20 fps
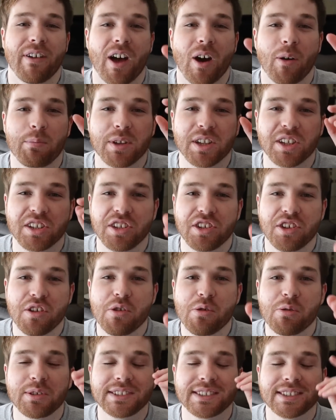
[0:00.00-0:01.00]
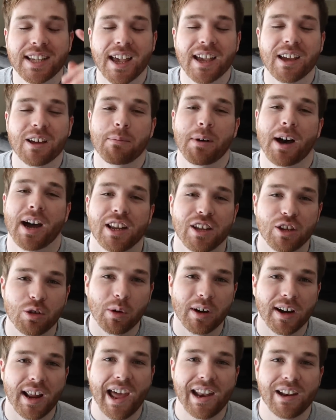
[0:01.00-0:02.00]
helping you say goodbye to
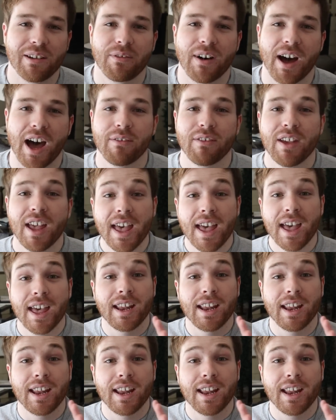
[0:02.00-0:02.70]
your 9 to 5.